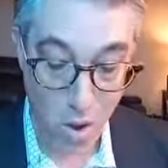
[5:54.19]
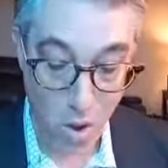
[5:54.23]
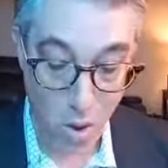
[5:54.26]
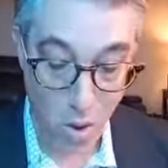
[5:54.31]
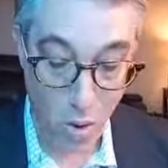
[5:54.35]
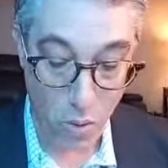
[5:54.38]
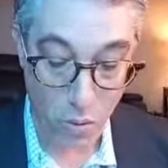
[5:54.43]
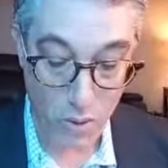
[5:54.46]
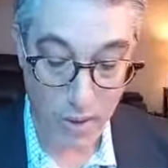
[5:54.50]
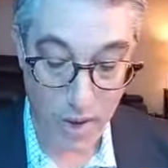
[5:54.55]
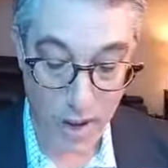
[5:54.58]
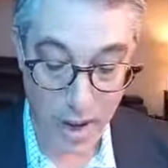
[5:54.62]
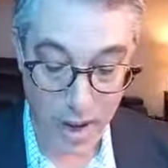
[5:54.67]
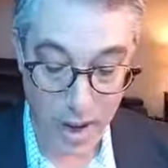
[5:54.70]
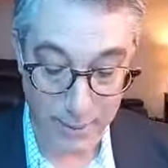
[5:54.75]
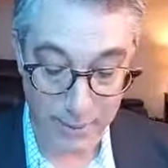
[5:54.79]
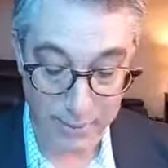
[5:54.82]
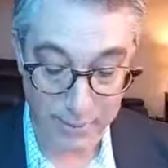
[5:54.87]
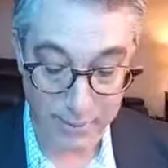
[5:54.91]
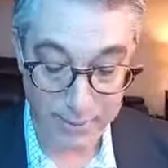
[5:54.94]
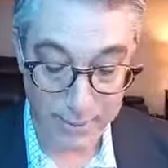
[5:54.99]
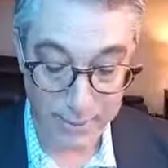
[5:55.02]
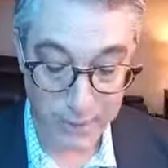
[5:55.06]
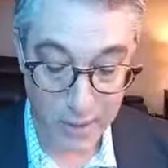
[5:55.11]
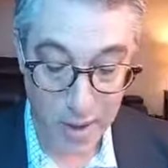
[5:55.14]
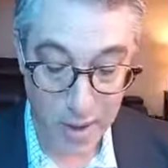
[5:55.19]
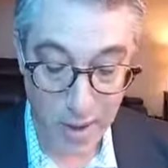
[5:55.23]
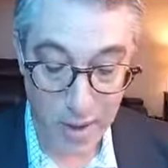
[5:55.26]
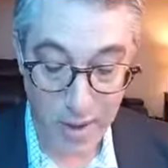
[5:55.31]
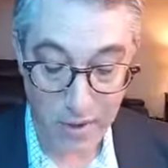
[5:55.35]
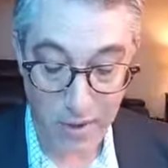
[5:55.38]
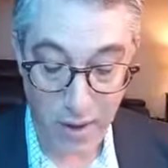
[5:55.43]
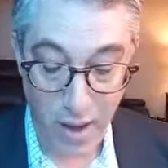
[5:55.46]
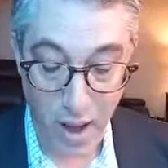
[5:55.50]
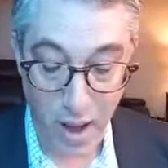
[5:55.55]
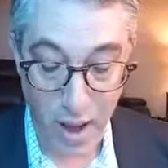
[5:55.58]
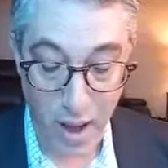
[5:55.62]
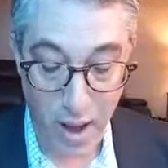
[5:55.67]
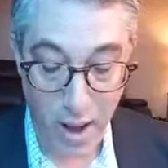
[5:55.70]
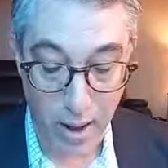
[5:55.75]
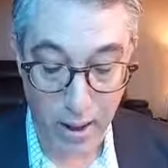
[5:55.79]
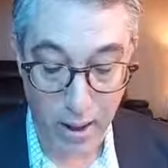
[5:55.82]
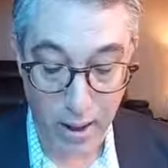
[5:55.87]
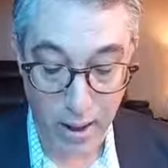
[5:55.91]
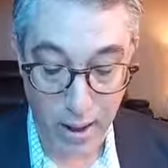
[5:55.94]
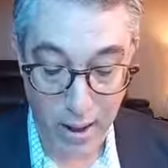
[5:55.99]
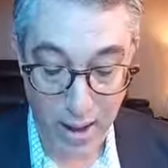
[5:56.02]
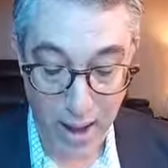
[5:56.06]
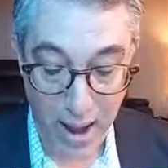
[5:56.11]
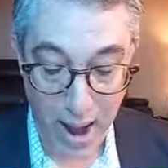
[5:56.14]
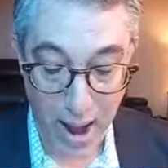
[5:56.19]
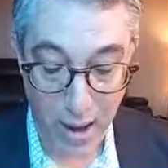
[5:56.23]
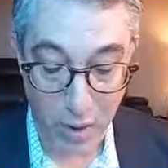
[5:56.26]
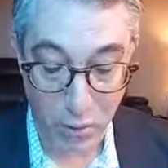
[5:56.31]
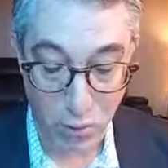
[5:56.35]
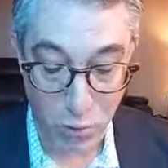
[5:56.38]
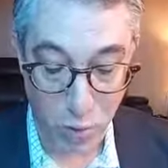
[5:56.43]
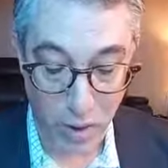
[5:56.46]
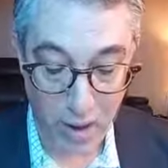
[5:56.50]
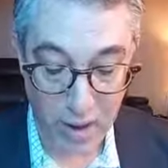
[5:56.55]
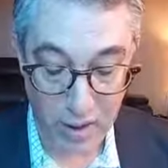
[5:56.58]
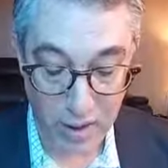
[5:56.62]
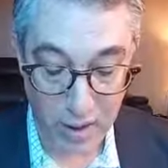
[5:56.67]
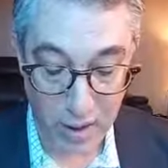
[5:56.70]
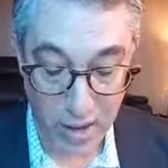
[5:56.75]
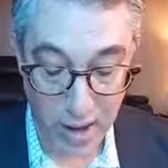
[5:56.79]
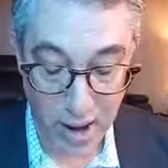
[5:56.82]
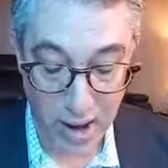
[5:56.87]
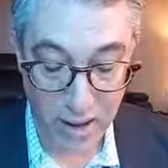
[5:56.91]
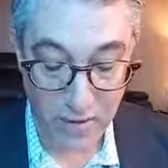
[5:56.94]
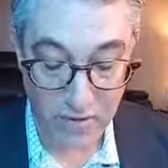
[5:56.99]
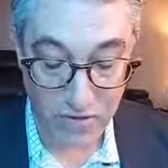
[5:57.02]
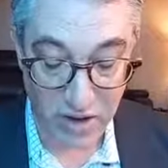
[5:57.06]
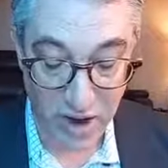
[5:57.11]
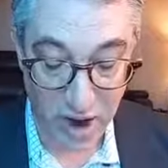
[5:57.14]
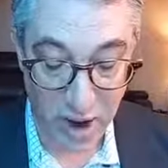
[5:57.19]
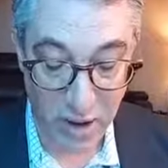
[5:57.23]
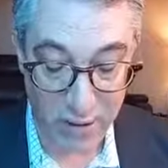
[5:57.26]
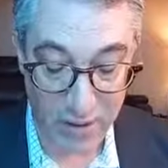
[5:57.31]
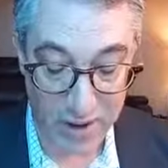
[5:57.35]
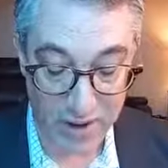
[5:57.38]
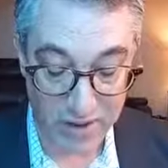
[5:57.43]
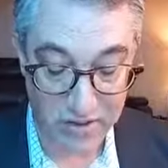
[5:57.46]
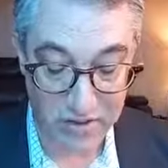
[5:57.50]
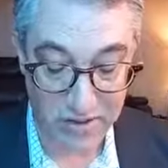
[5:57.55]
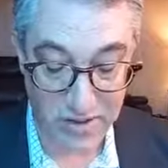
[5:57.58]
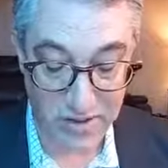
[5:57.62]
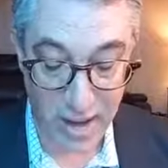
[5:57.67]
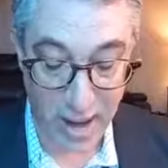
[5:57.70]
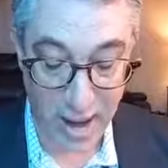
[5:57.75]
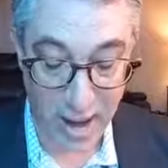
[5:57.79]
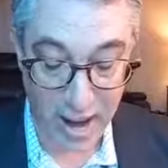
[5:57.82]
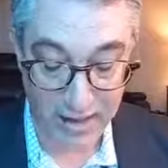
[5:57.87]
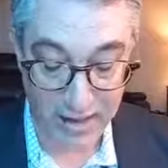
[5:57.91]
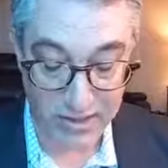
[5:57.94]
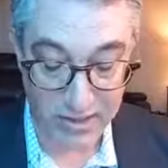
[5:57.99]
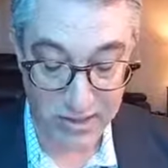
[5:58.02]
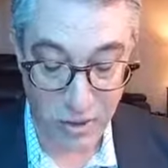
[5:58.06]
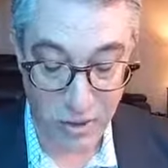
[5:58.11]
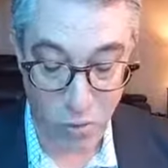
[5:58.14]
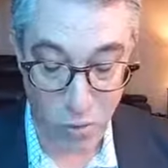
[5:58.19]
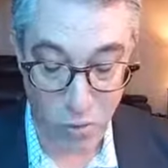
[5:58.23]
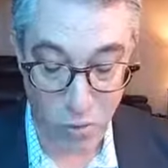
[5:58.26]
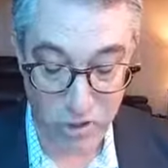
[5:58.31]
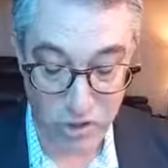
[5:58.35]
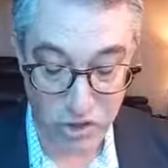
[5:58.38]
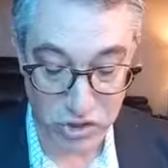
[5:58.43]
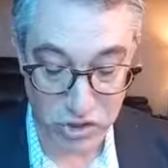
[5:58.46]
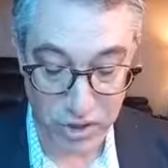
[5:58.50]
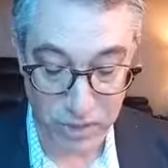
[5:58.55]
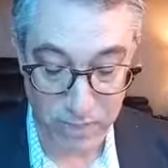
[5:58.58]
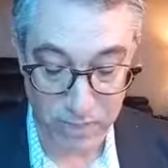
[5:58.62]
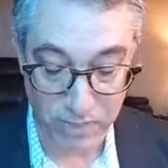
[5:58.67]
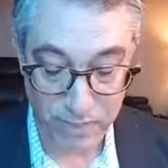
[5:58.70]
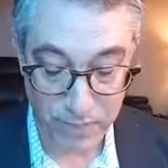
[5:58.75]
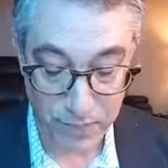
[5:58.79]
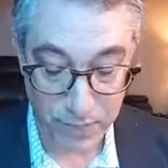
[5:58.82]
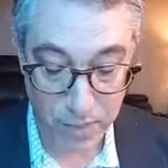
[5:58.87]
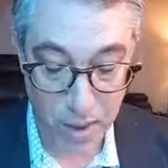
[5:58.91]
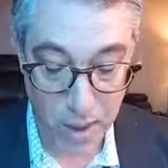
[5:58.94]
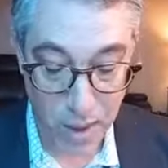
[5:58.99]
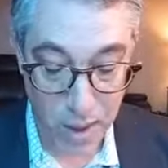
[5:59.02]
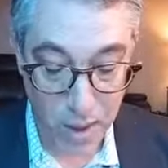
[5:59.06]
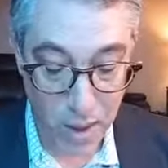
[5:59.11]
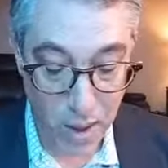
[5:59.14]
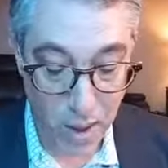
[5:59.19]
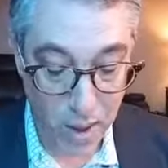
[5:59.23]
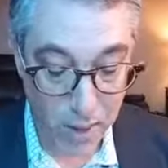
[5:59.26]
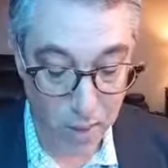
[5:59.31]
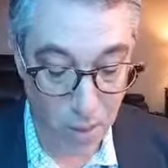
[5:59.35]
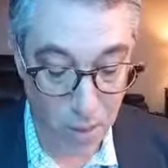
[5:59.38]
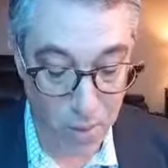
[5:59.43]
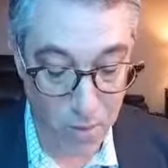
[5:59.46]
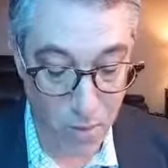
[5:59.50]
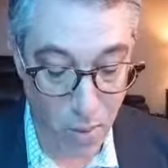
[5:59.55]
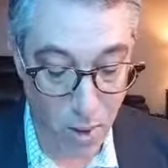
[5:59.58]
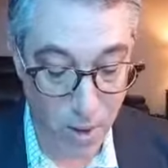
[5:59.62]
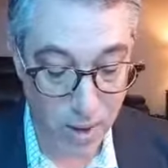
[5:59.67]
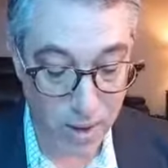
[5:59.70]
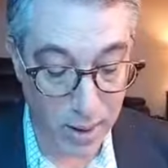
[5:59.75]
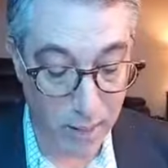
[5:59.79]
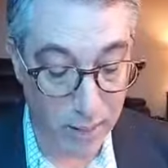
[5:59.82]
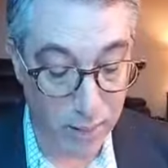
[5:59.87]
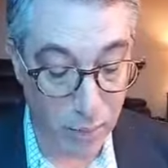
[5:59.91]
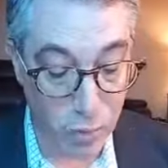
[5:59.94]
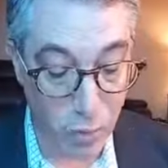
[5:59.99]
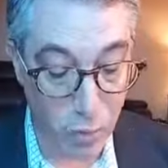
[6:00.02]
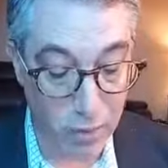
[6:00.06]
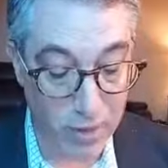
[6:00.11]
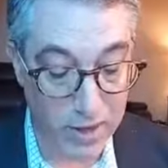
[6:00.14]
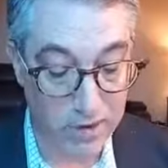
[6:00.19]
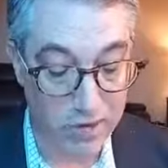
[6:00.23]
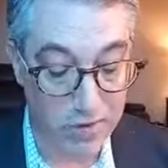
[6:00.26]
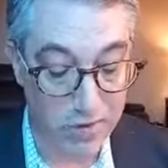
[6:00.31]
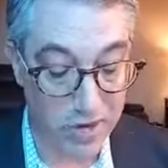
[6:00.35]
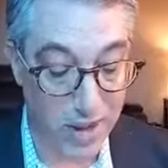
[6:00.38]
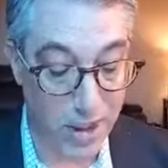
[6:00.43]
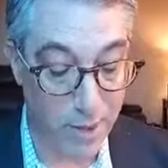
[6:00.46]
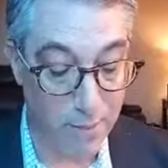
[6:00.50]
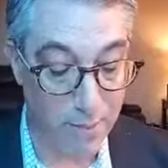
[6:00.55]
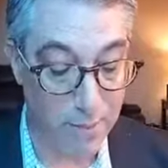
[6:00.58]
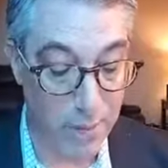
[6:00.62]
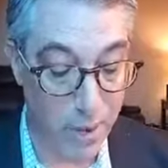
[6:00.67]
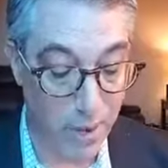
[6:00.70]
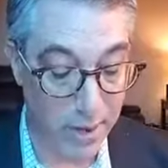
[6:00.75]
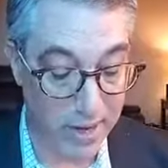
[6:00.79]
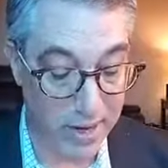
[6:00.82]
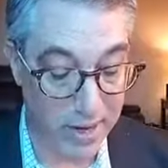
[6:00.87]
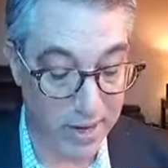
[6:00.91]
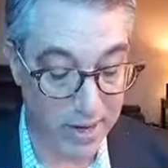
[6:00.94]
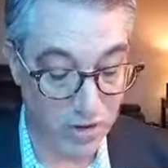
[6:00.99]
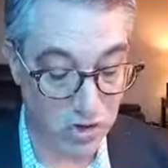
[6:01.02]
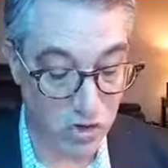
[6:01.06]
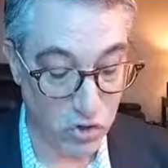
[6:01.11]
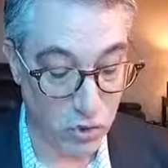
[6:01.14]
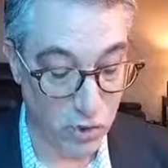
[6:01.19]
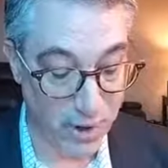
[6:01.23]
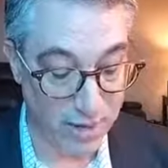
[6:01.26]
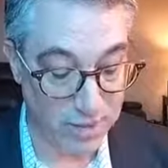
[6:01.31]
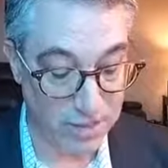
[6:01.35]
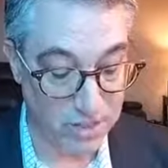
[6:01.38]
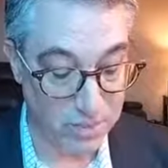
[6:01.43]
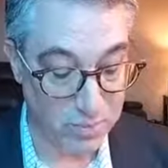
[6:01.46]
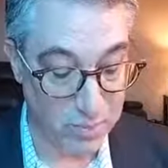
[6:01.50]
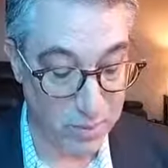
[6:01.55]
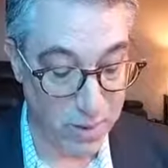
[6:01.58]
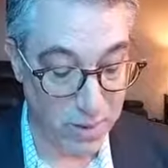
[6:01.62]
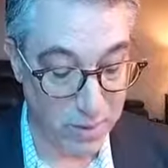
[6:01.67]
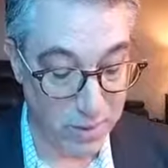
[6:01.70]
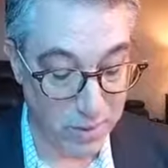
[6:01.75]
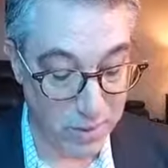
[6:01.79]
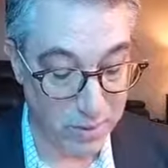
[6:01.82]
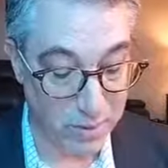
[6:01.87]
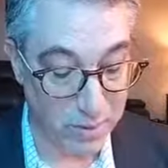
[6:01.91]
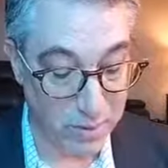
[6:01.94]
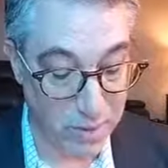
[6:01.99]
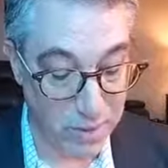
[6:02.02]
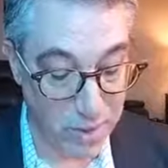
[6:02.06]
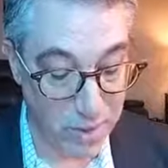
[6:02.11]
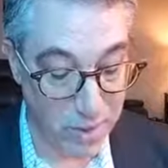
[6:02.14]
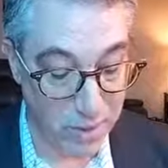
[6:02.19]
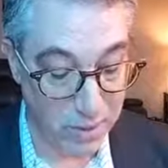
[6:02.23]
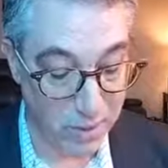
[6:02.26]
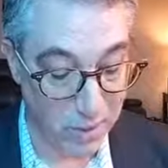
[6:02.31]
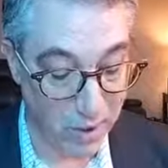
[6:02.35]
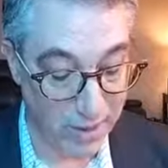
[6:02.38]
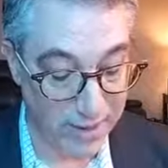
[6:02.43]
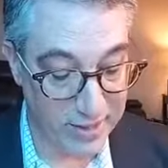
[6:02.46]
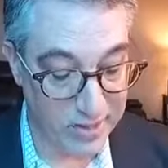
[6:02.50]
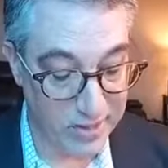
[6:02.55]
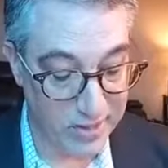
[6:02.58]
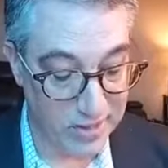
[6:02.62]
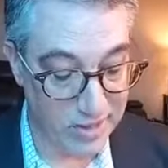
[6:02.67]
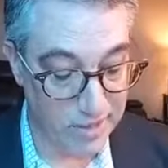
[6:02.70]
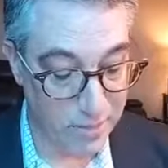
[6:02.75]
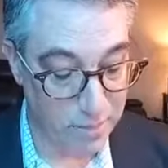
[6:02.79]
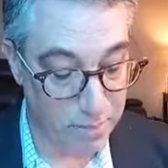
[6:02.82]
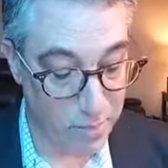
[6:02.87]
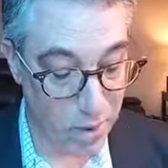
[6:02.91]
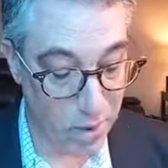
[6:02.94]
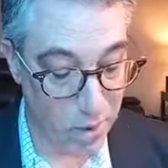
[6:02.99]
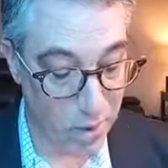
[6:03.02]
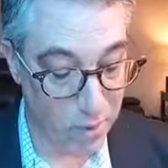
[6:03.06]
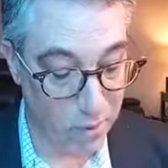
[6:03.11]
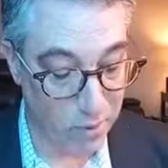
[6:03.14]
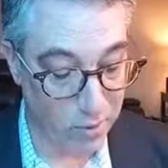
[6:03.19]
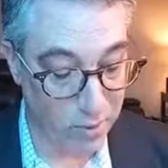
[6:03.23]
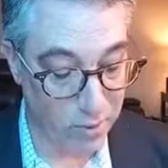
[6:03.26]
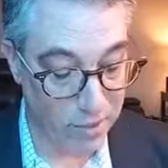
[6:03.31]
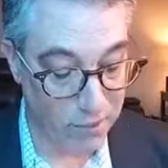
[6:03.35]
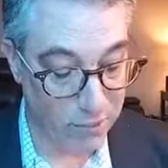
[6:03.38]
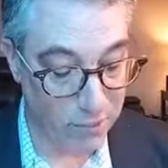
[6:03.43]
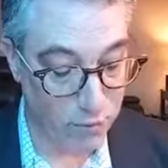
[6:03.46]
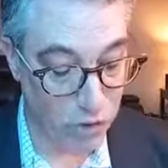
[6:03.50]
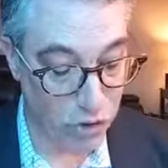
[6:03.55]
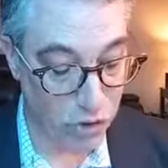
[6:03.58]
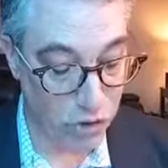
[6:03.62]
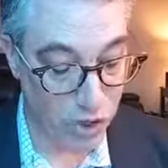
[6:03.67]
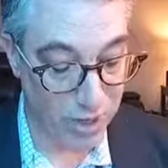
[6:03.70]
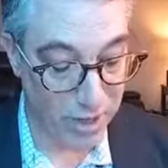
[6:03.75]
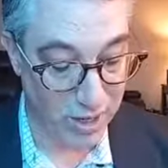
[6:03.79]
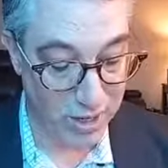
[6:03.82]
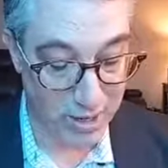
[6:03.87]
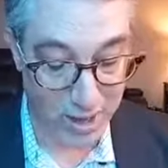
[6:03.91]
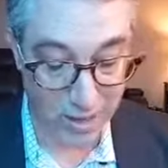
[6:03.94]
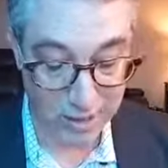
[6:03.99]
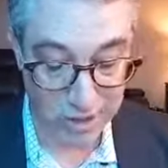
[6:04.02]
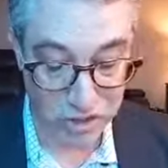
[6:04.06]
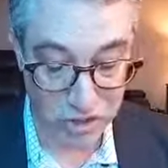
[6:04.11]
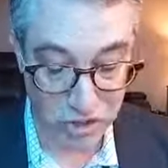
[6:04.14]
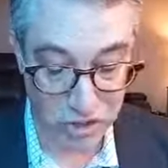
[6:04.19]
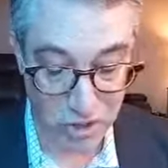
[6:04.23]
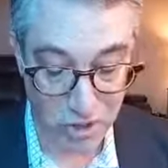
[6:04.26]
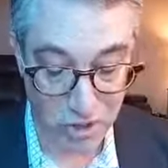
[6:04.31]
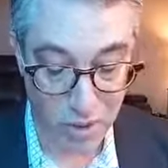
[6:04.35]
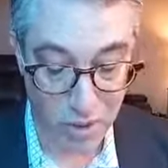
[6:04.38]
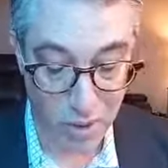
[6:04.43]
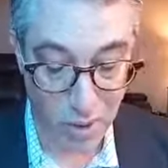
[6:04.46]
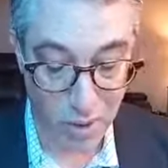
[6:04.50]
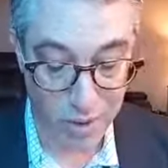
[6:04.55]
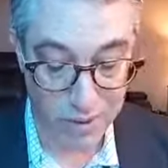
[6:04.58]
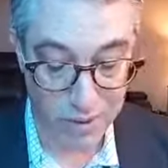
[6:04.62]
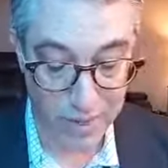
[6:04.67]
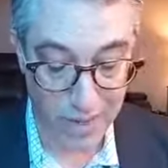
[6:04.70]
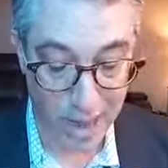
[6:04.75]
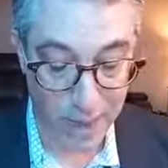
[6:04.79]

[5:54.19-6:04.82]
Okay. Uh, Edwin Darris asked the question, Hello, Marc. I'm looking to get money transmitter license in Maryland and Virginia next year. On the